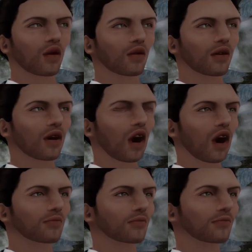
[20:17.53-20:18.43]
So
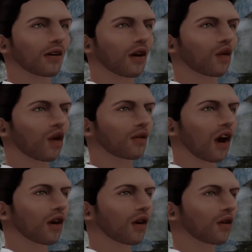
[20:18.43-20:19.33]
if we
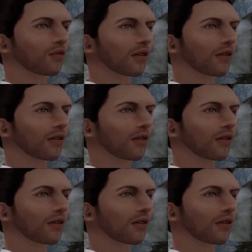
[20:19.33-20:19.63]
see the